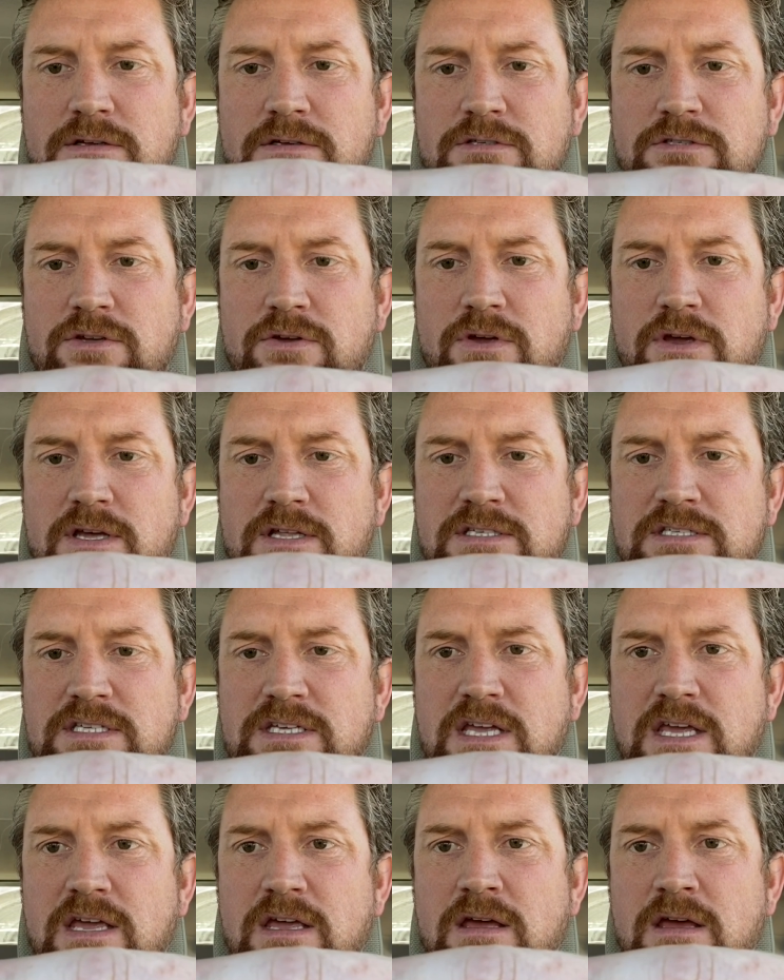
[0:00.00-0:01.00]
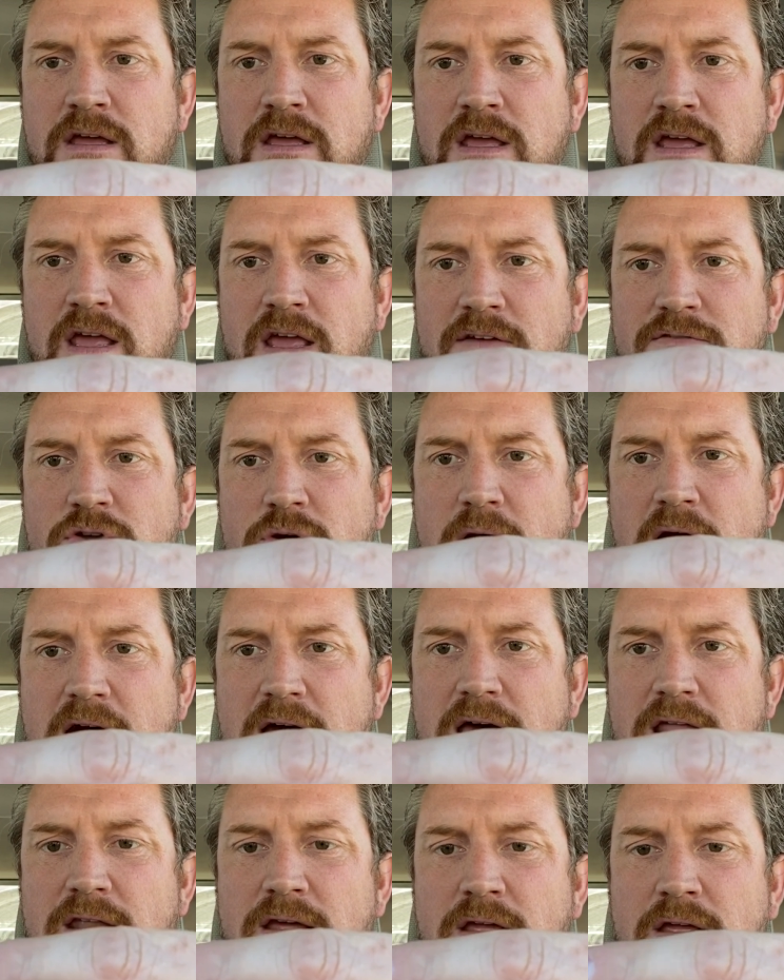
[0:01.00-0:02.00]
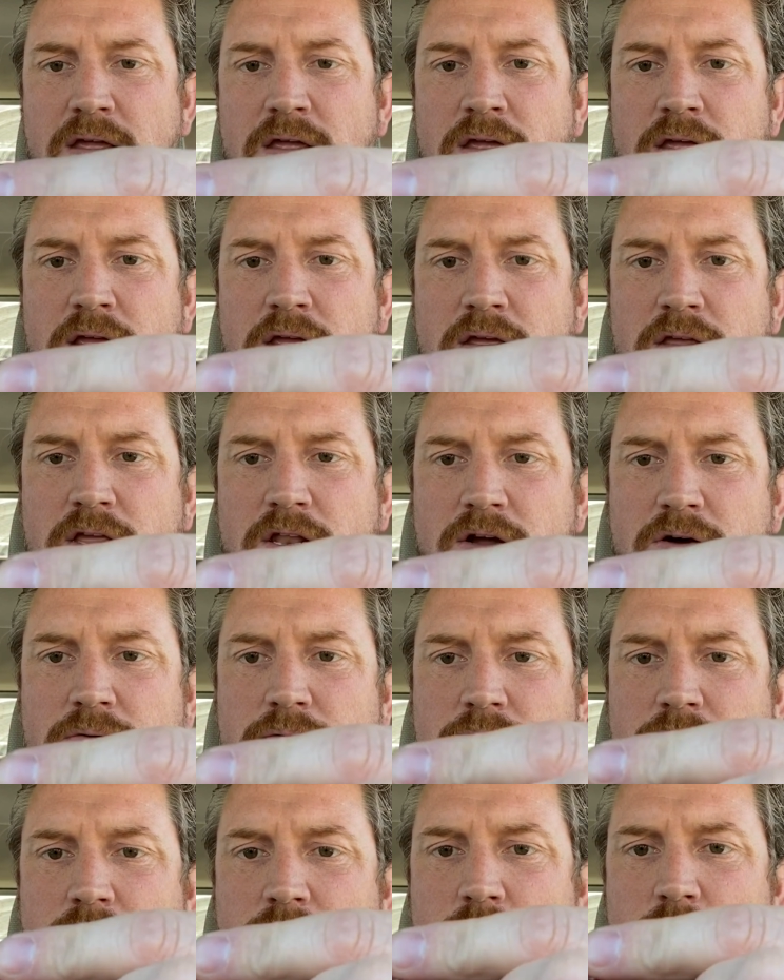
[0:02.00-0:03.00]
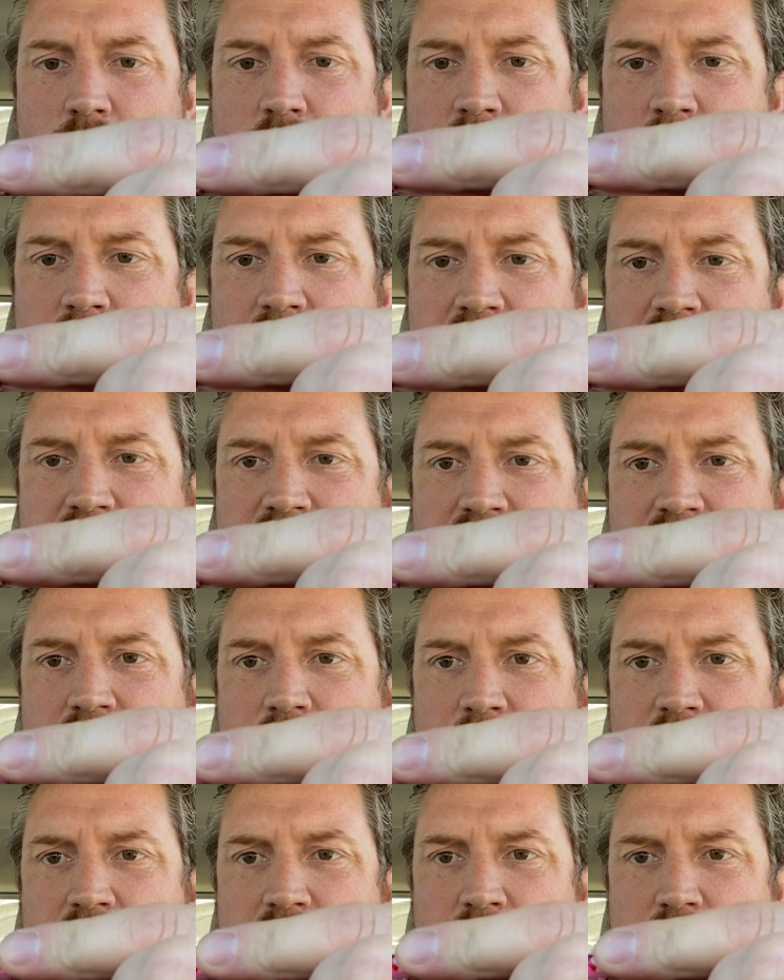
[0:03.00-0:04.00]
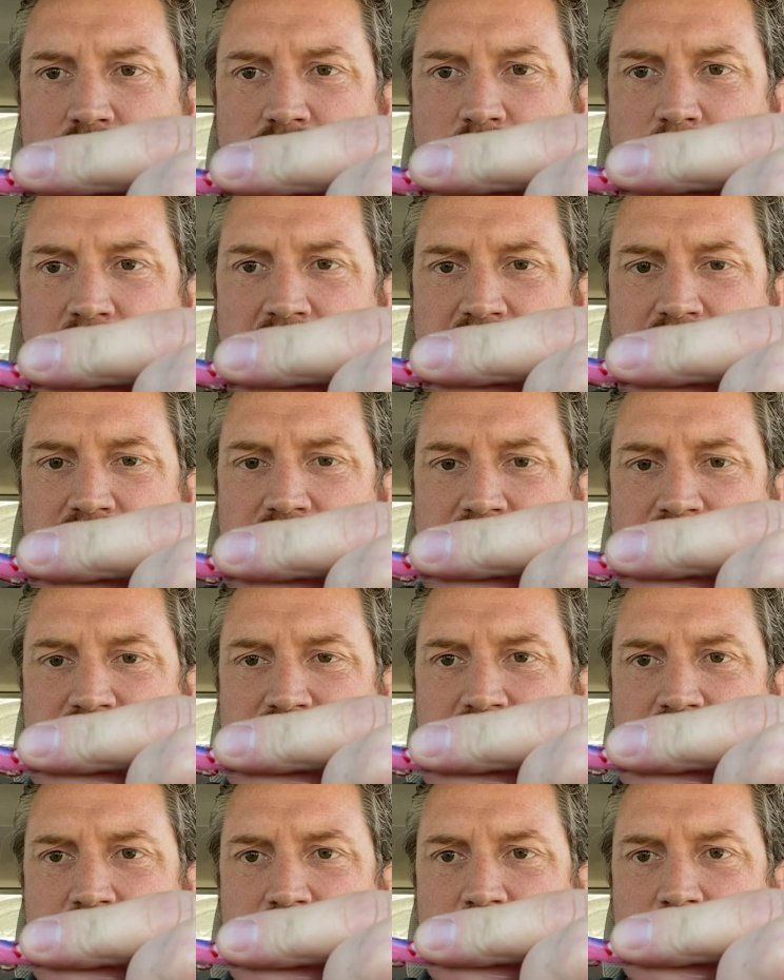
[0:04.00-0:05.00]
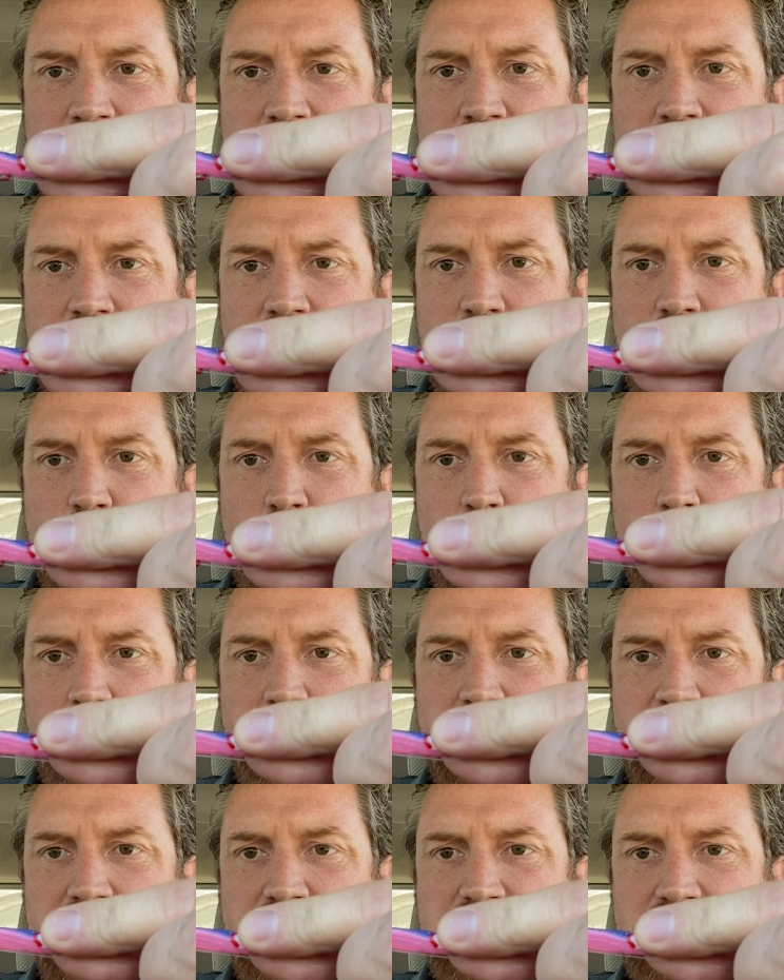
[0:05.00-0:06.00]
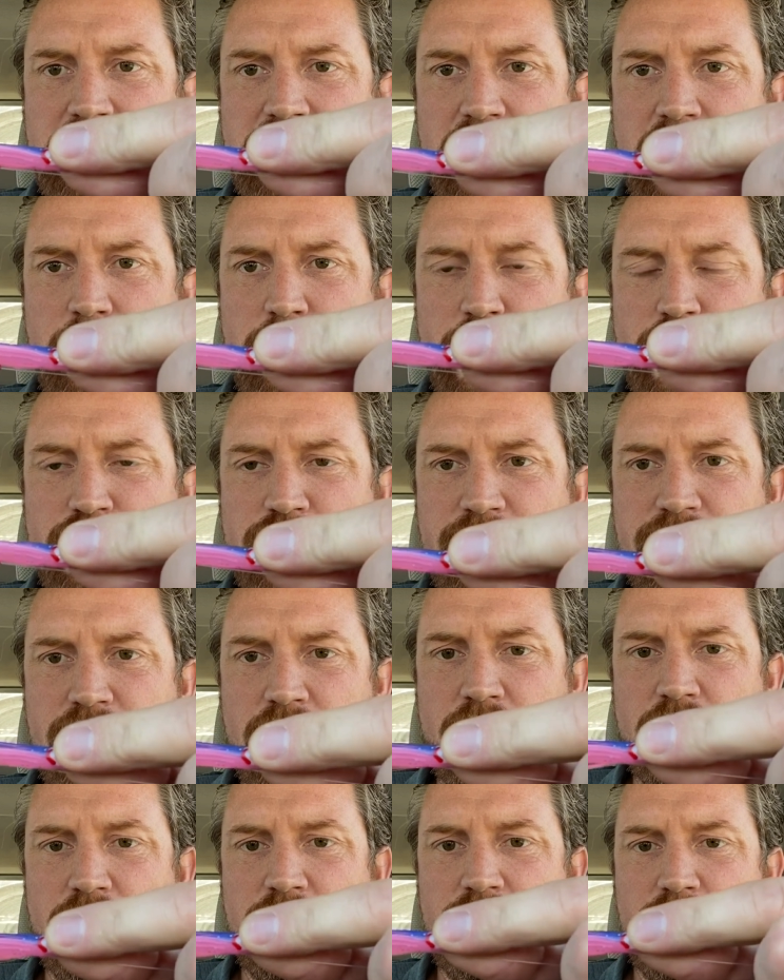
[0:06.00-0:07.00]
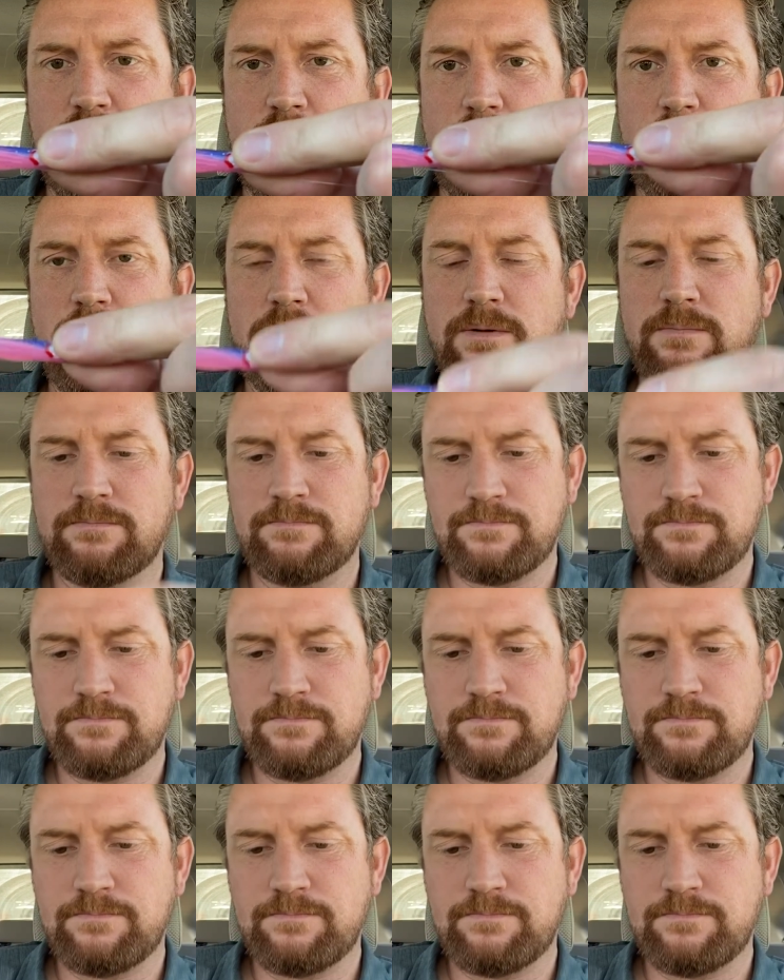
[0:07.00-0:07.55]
So you can see if you add, you know, 1 bead, it's going to be closer back to that second hook. More beads, it's going to push it further forward.